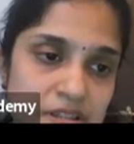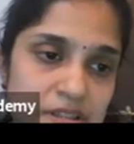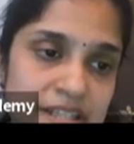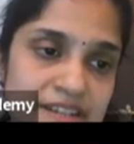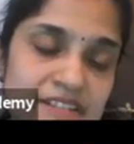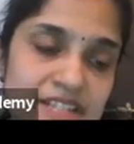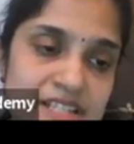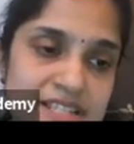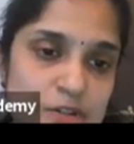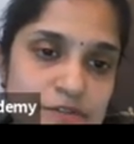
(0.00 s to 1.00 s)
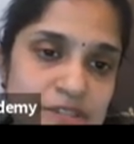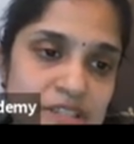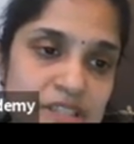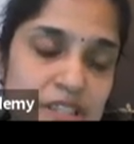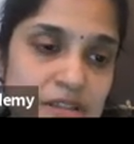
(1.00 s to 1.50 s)
levels of
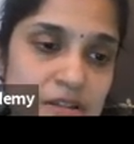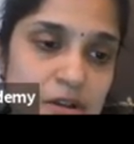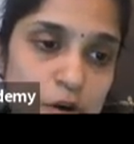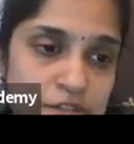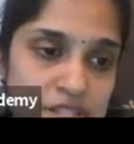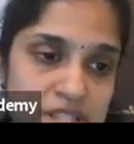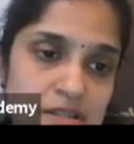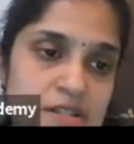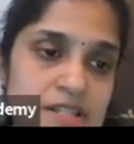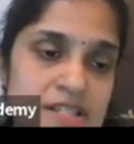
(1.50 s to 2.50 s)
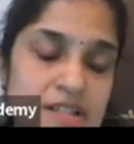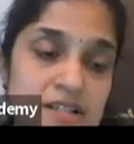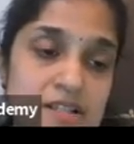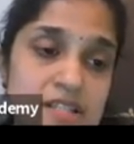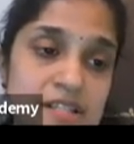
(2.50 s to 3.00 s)
the officers. It
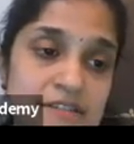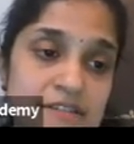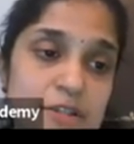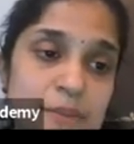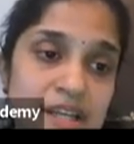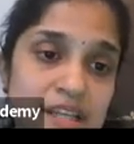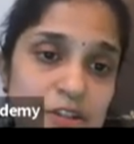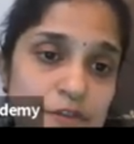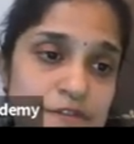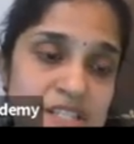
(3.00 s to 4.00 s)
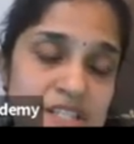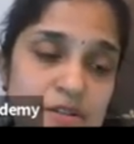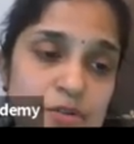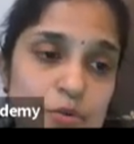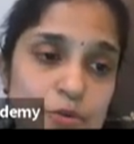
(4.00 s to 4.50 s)
is given by an officer
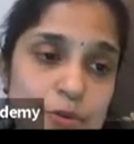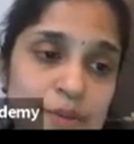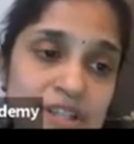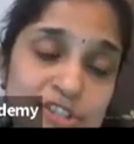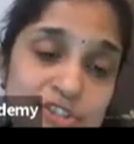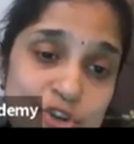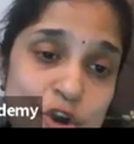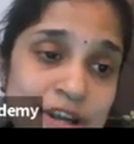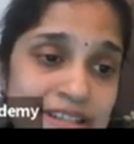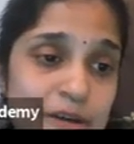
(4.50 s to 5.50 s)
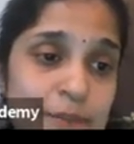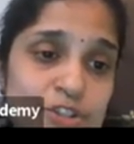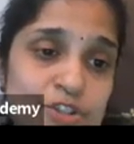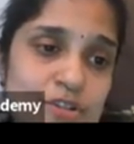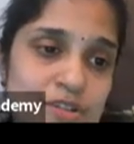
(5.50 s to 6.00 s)
who could be a joint
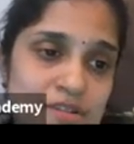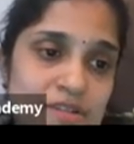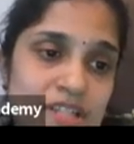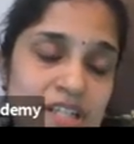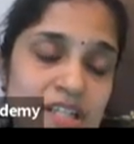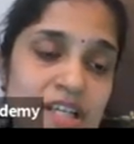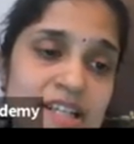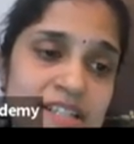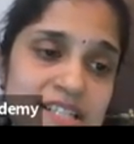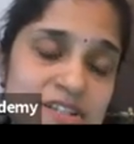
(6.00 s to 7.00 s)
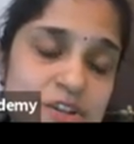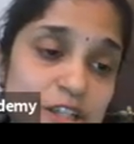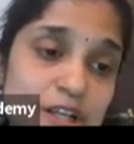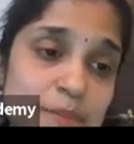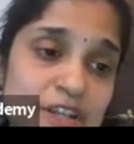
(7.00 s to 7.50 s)
commissioner. It is not
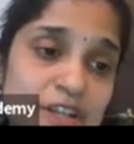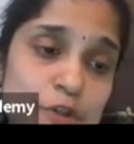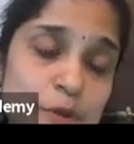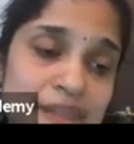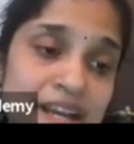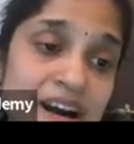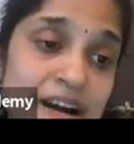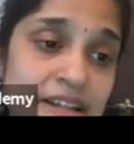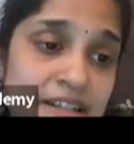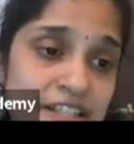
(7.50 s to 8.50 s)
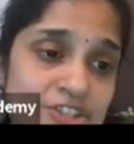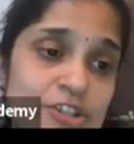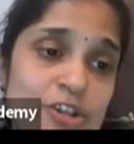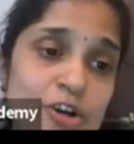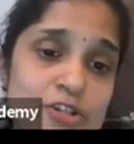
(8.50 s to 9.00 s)
coming from the higher
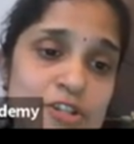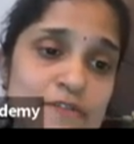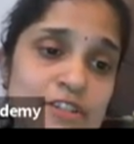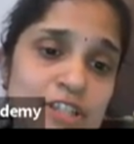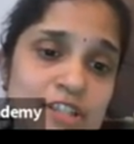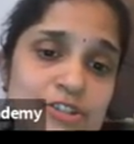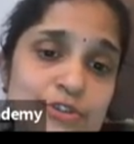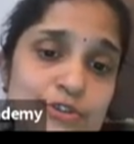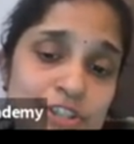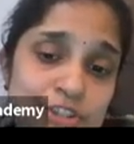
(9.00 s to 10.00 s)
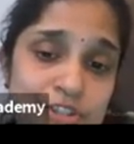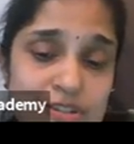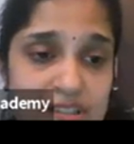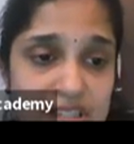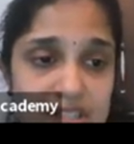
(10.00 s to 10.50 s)
echelons of the
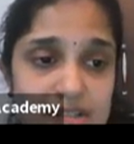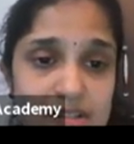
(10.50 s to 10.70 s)
judiciary.